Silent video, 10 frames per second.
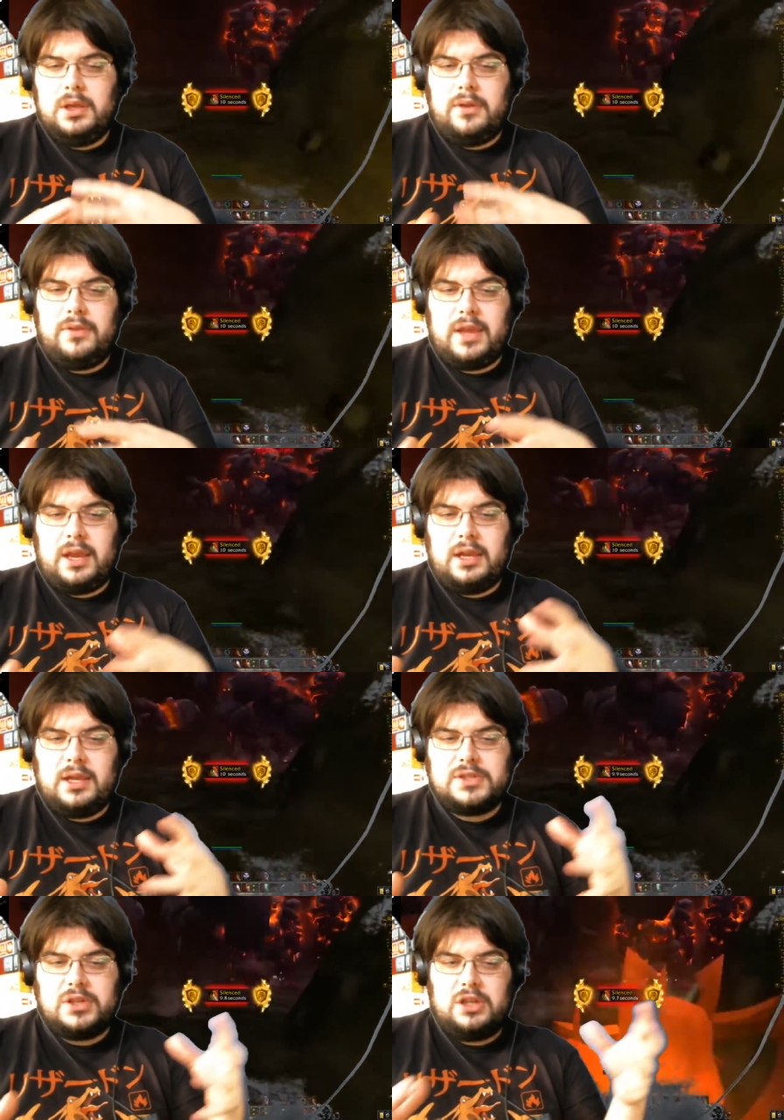that
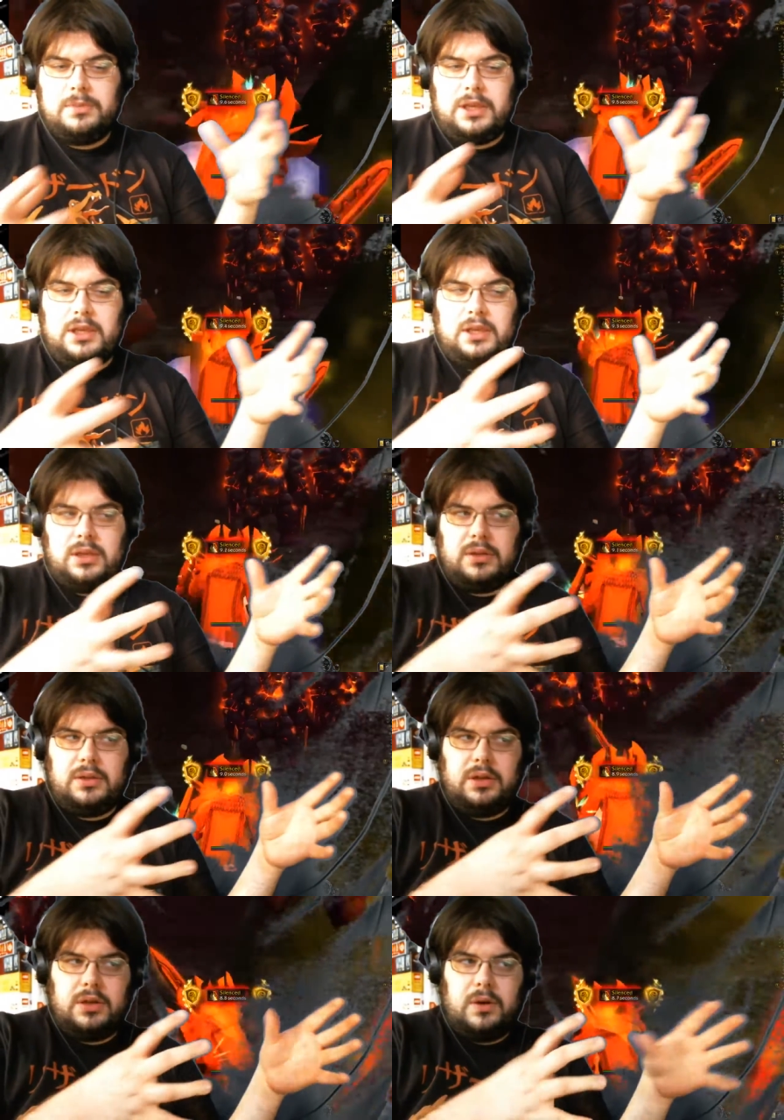it's gonna be
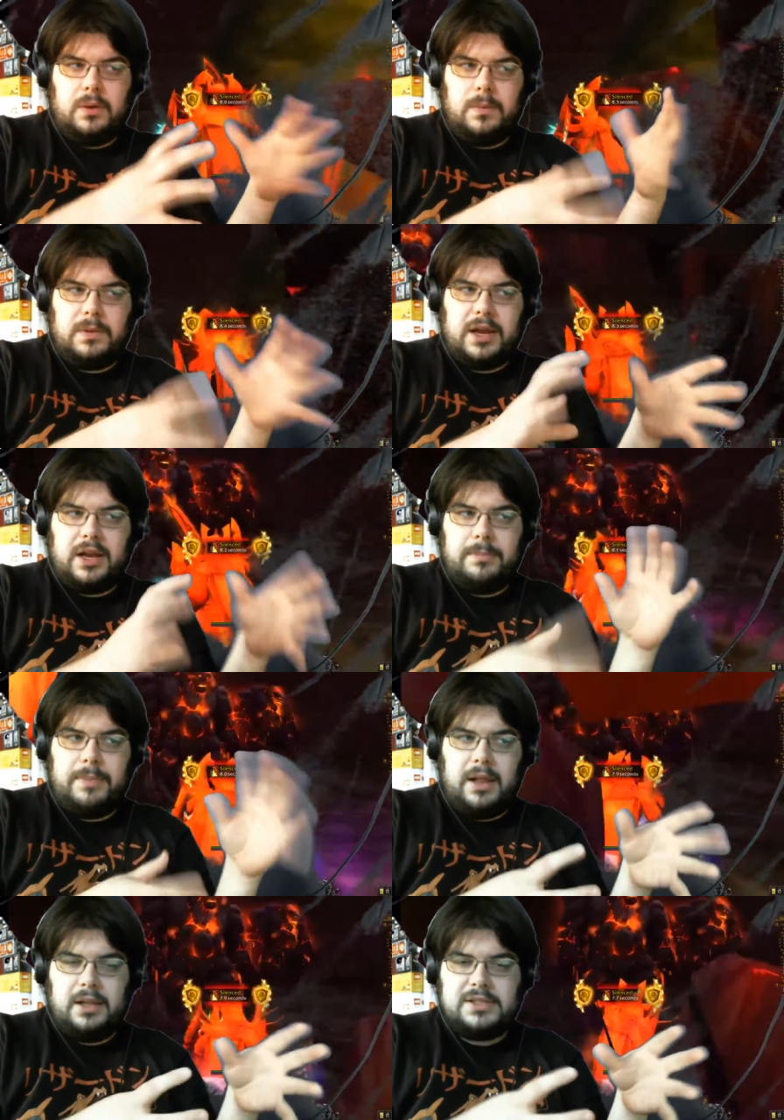you know kind of
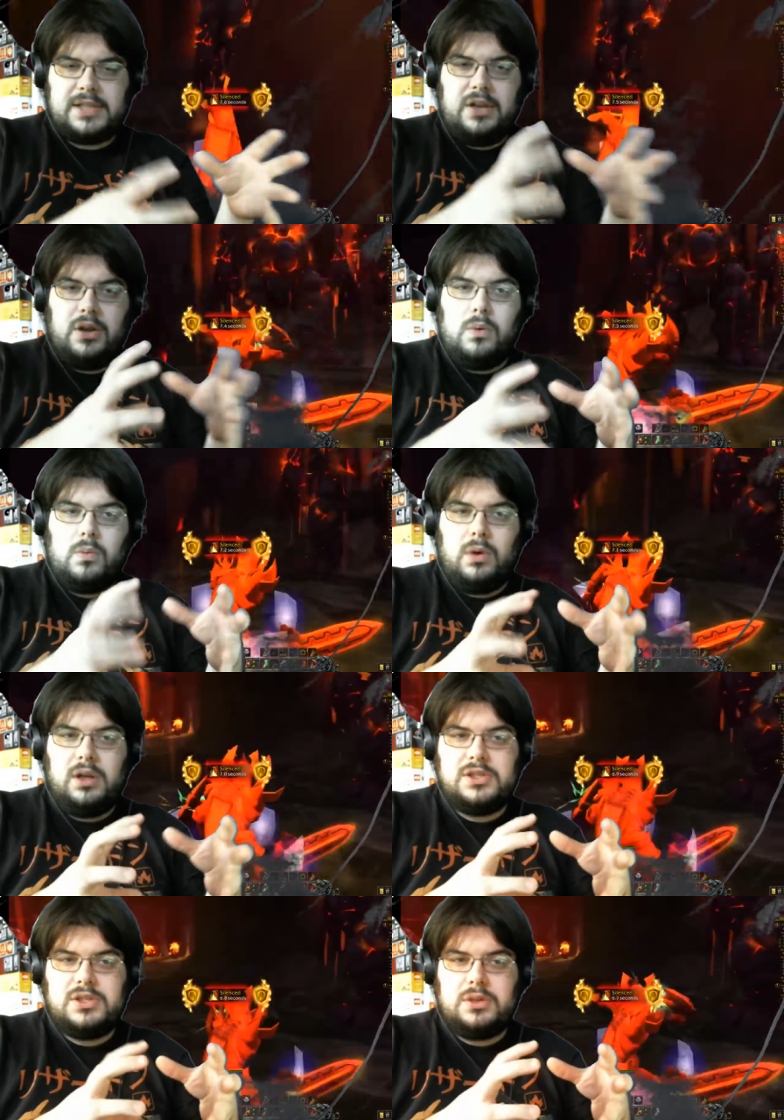balanced. I don't
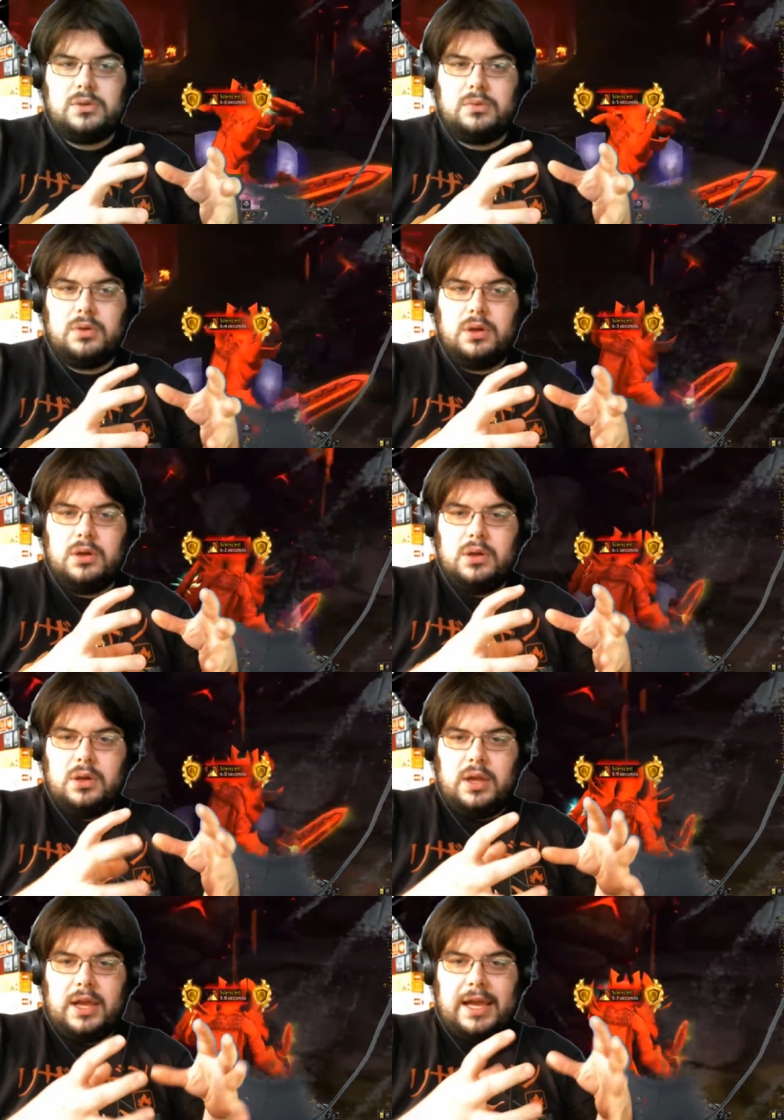want to
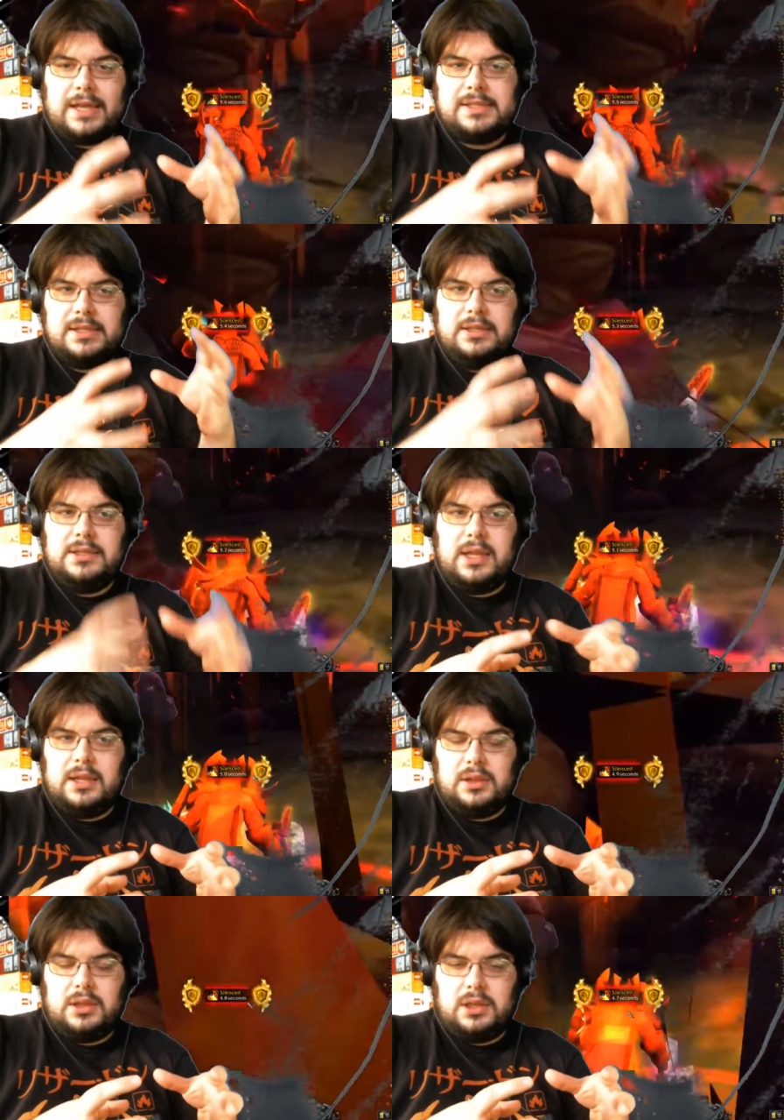
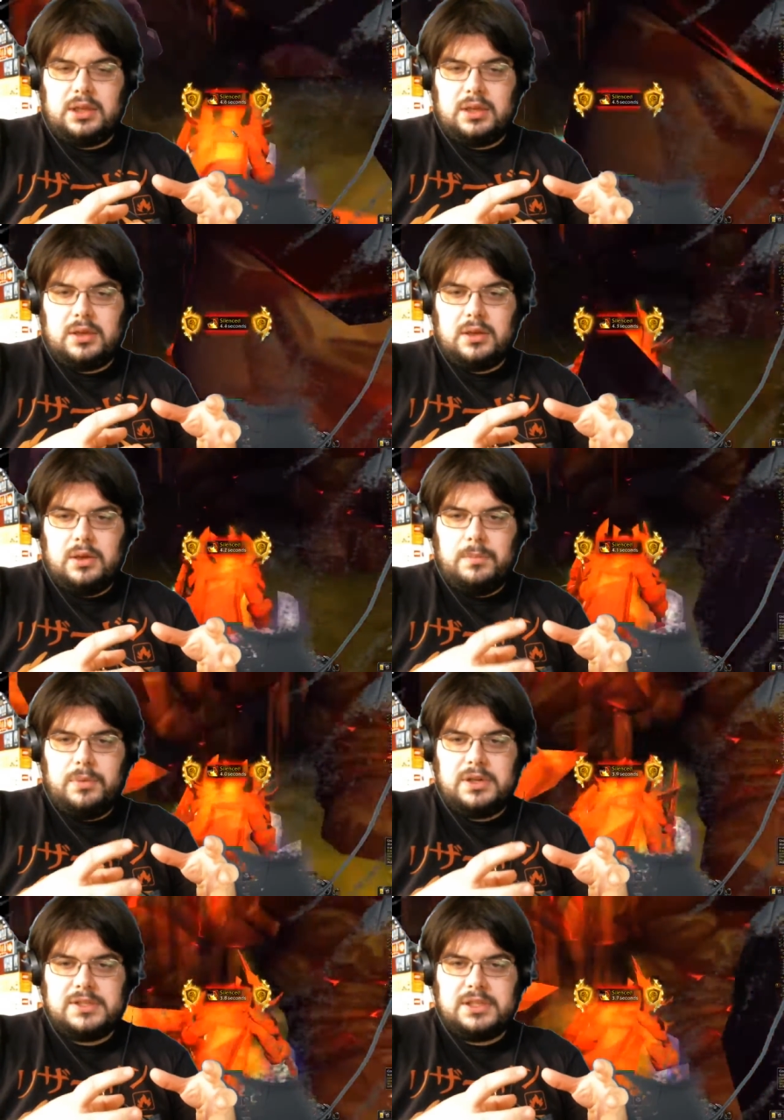accidentally
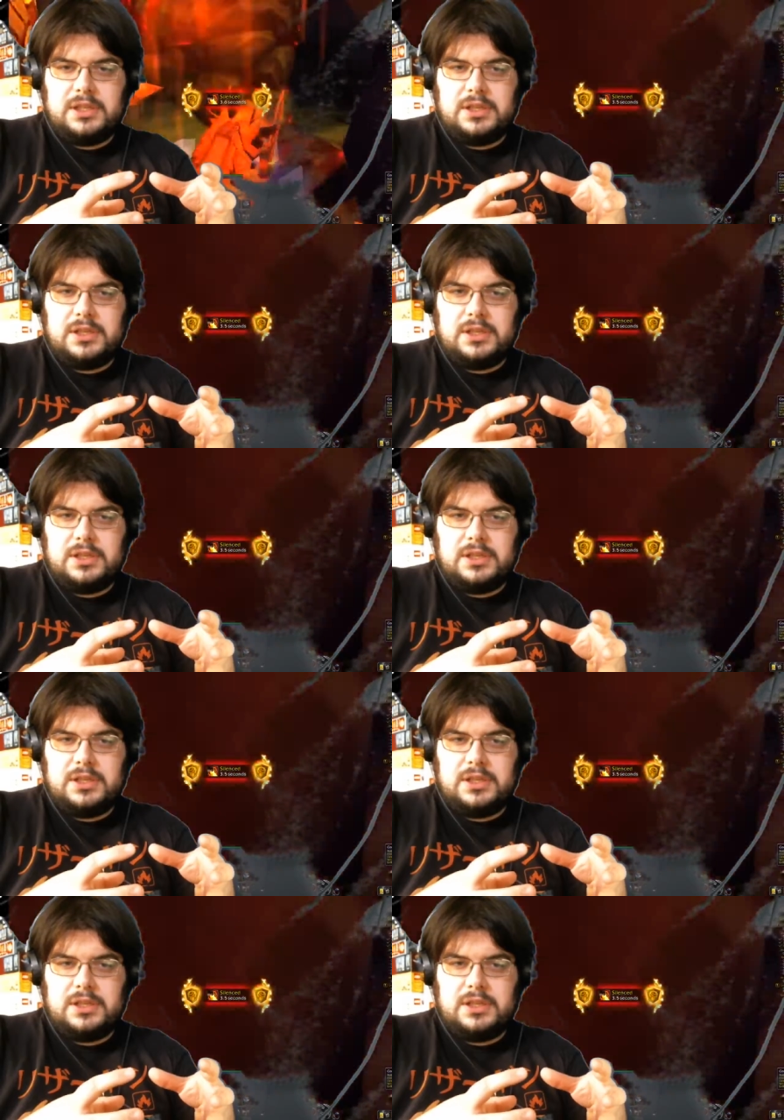put us in a